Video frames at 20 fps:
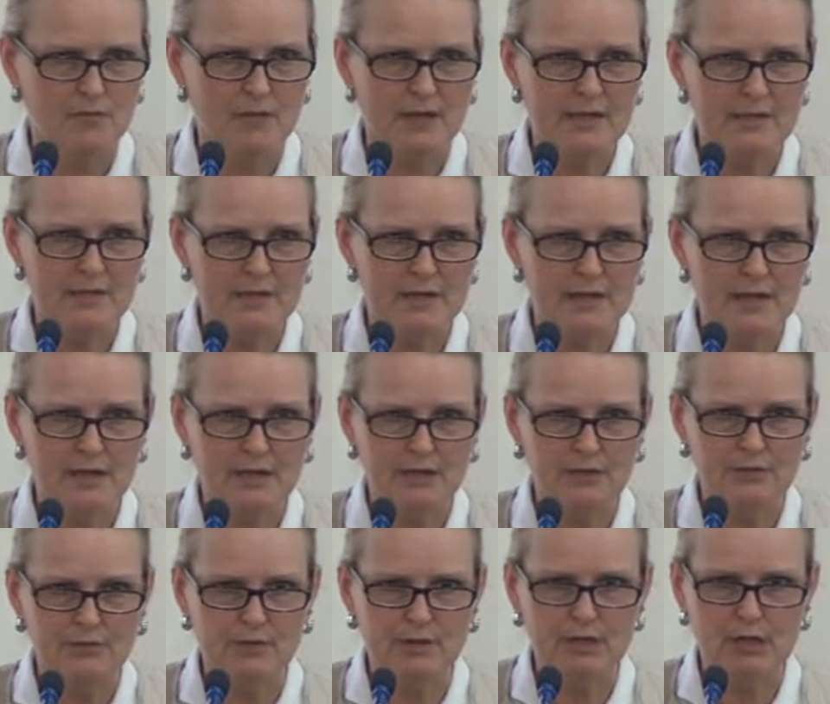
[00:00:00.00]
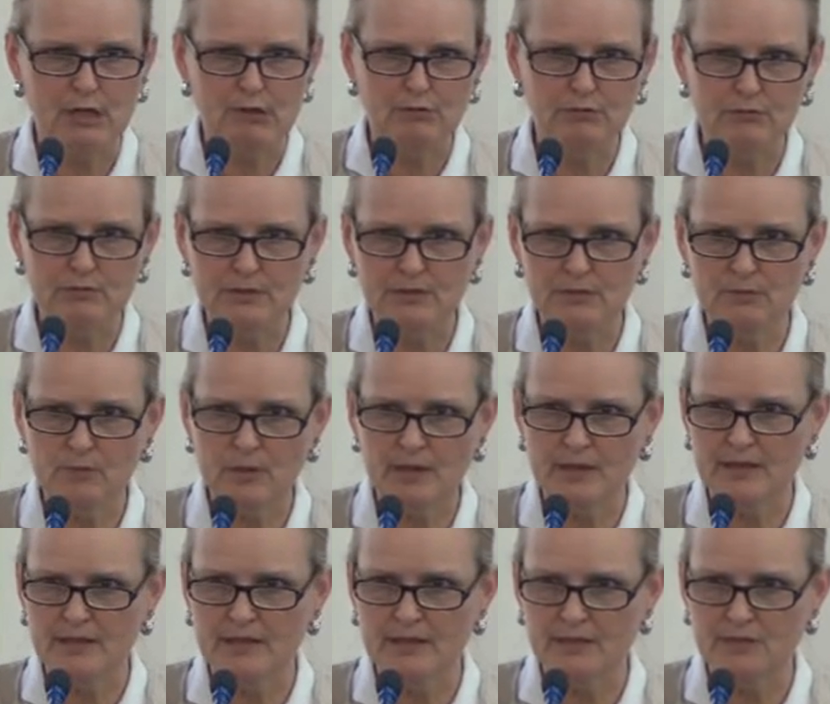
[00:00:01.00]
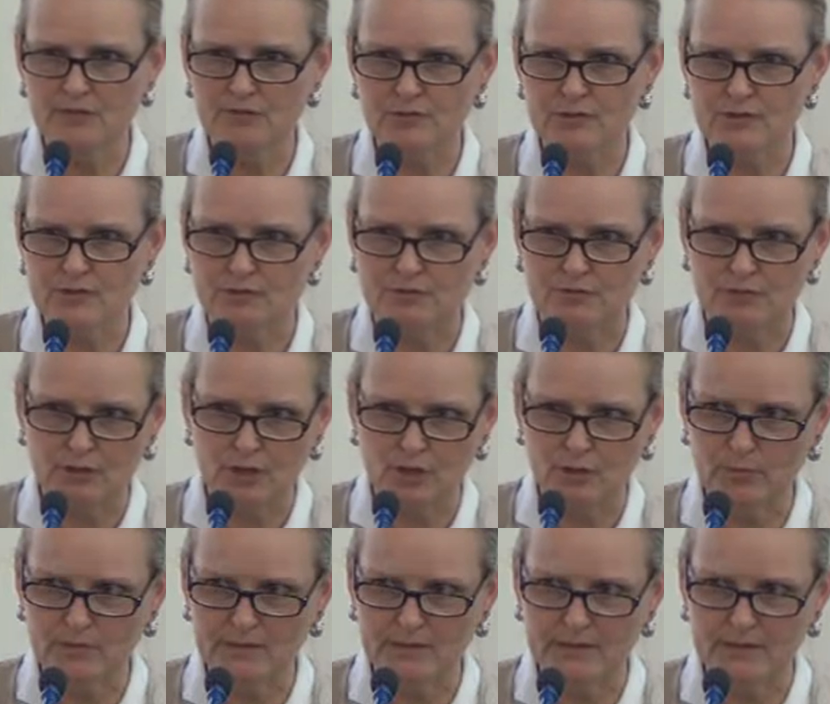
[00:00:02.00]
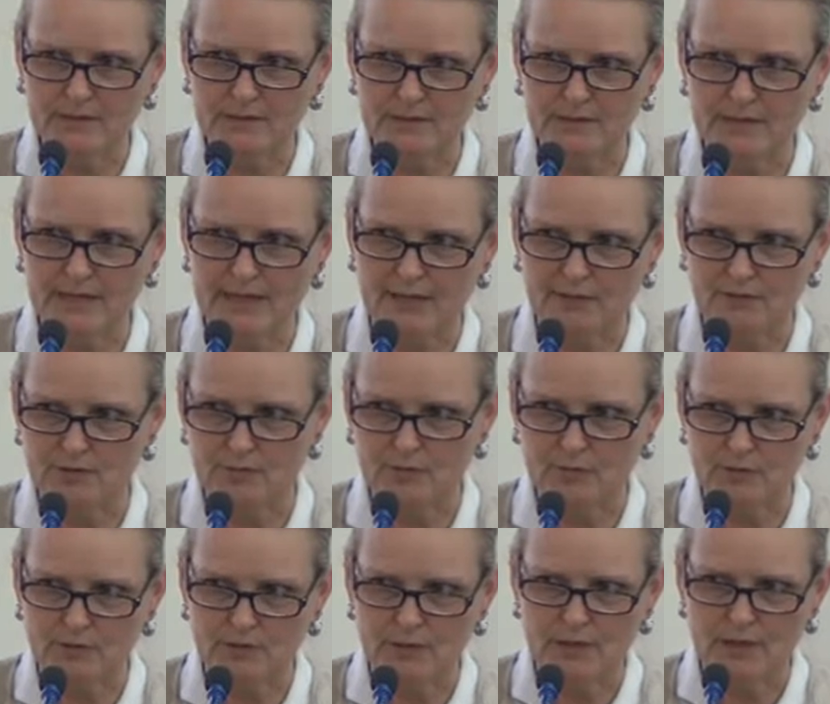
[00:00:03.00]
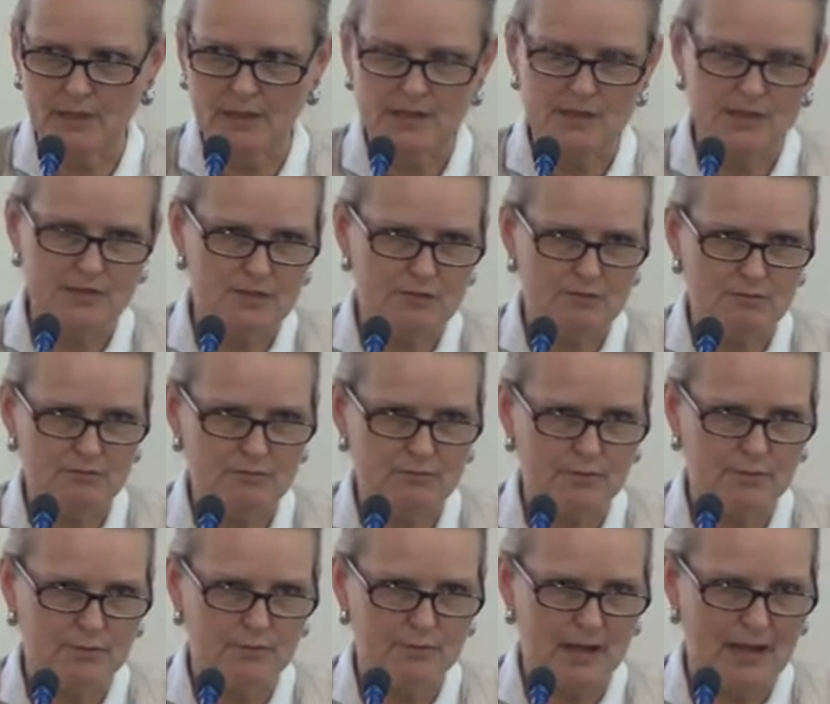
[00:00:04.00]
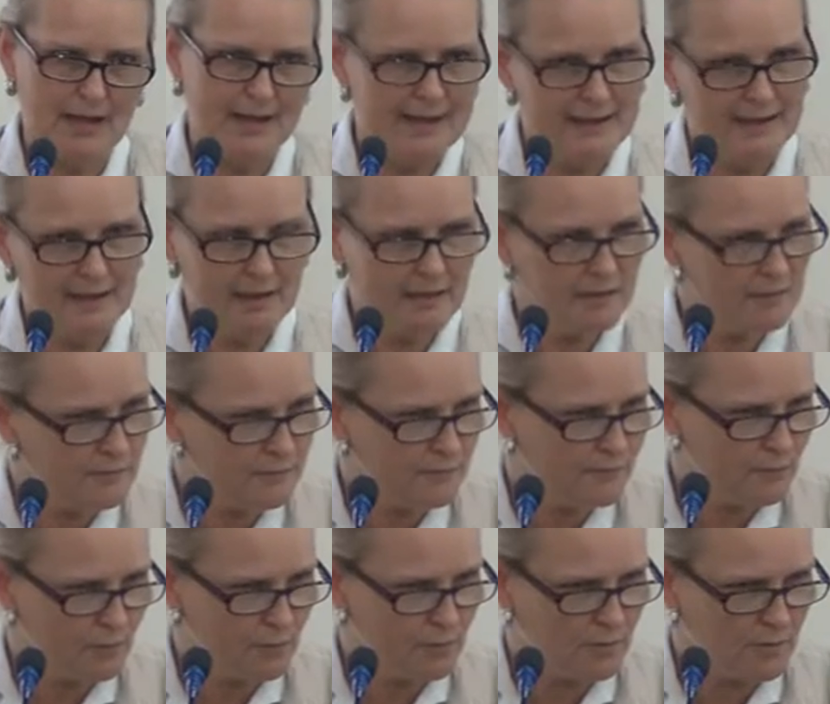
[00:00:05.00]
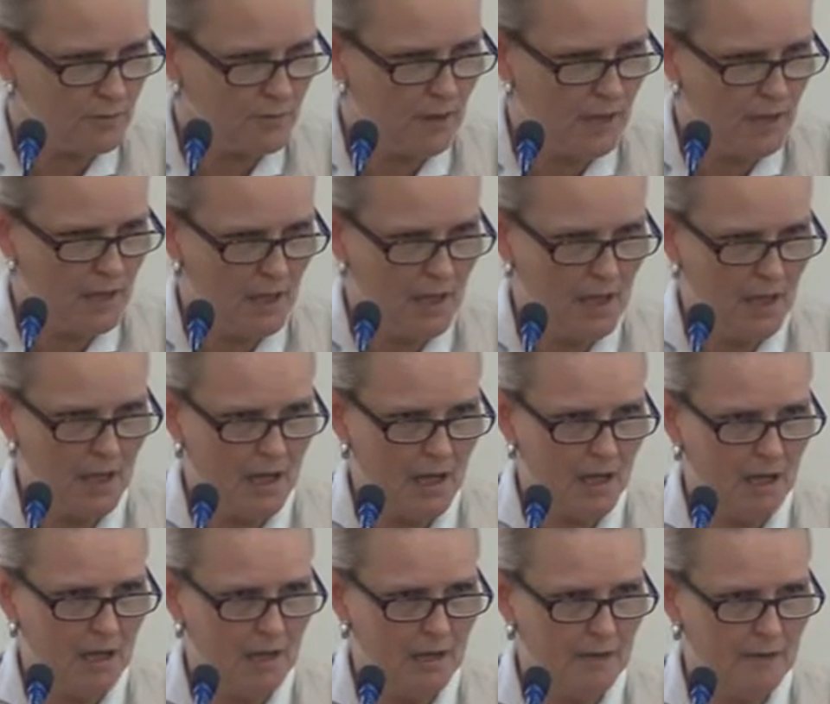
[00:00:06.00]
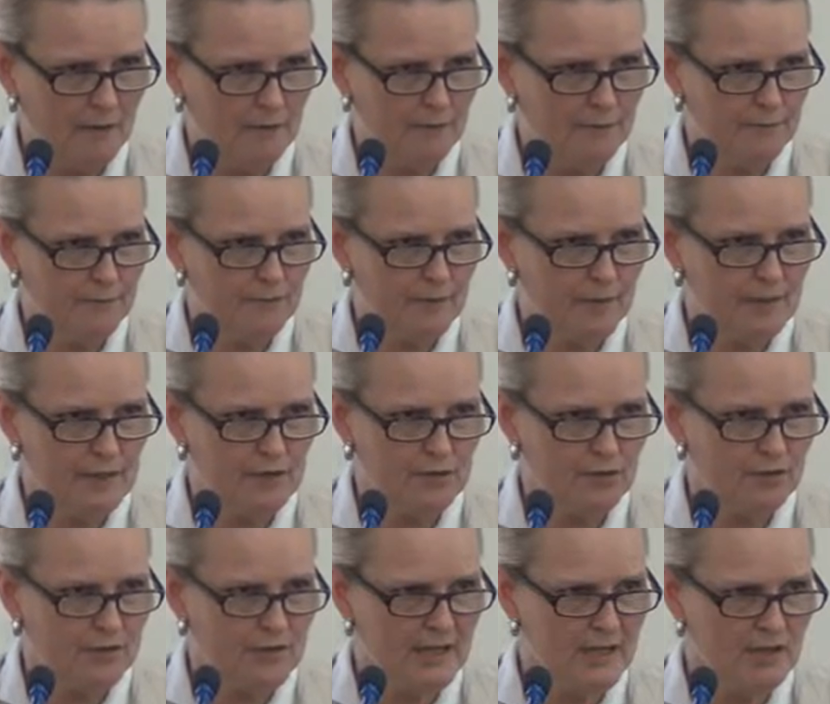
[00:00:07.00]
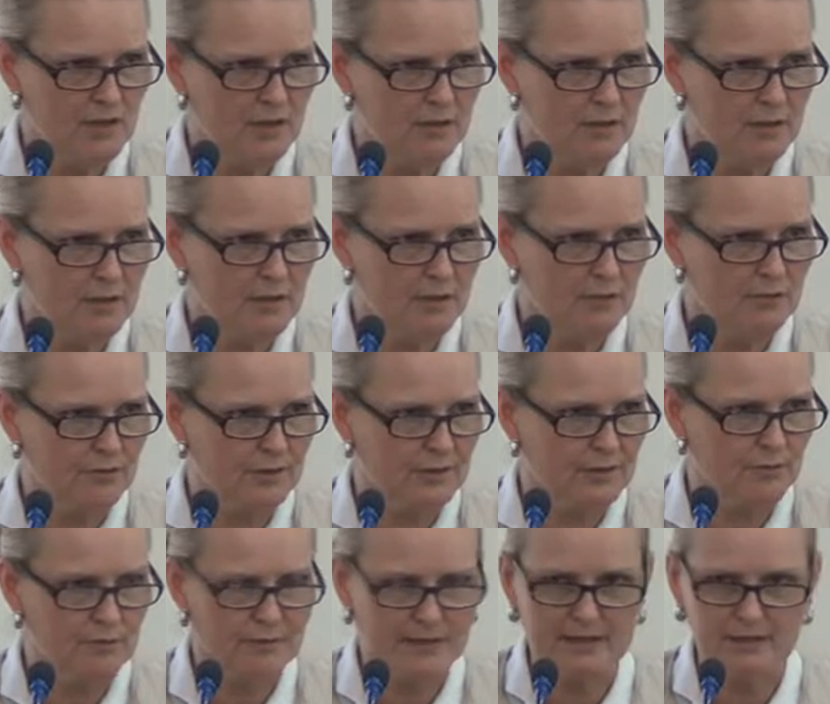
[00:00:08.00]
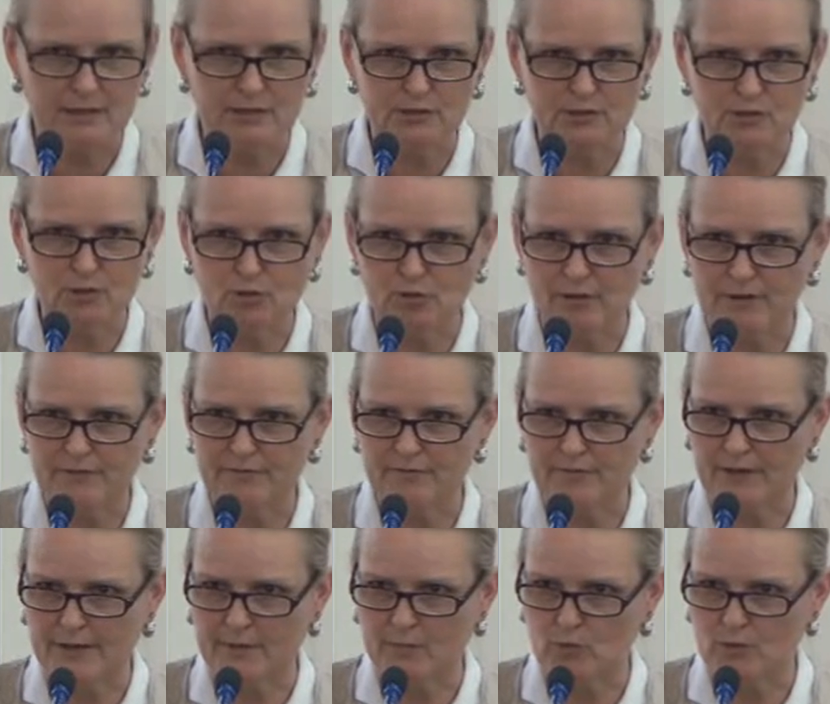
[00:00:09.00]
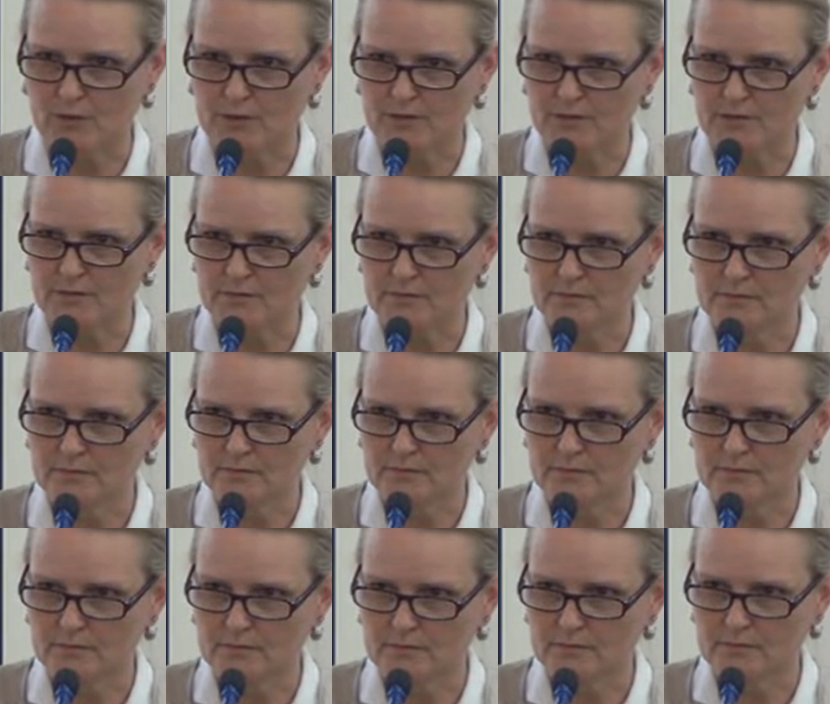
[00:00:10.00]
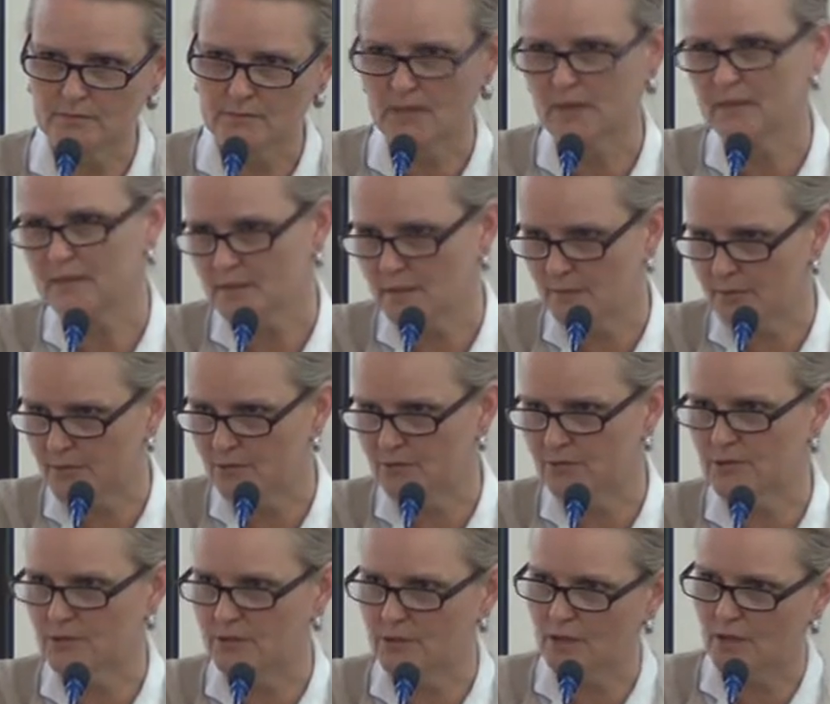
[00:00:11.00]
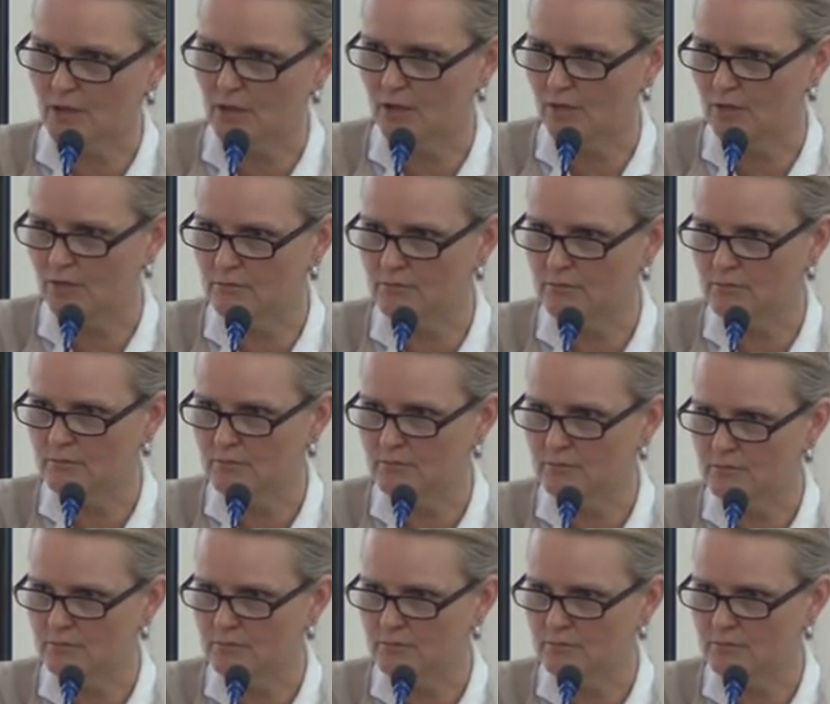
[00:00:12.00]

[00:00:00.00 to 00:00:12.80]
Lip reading: Right now, the only way countries are globally held accountable is through a handful internationally agreed regulatory frameworks, like WTO,